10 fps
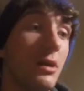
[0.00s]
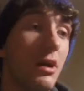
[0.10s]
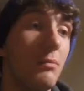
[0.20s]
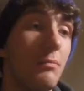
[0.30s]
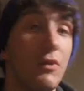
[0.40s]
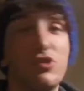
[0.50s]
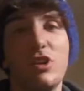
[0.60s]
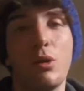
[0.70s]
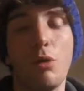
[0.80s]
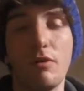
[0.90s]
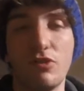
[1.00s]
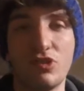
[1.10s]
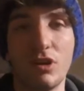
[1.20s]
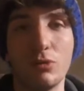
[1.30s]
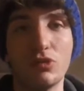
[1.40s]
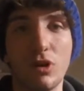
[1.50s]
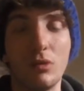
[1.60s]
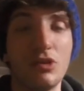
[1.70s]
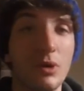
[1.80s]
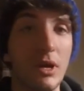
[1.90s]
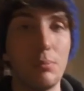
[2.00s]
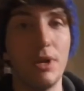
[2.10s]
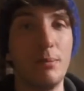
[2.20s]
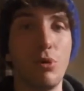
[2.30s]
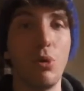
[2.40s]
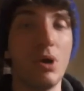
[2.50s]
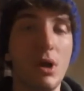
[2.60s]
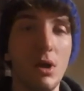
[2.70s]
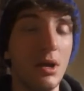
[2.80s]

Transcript: Um, I've seen a lot of other channels start doing it and people,